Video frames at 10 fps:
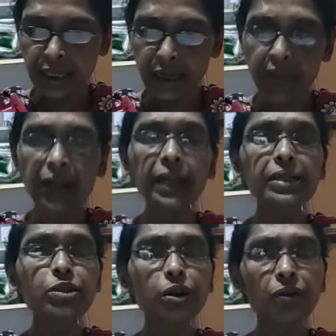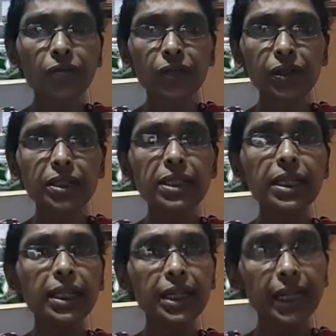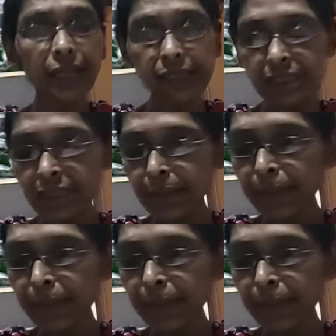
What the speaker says: given list of words in the text.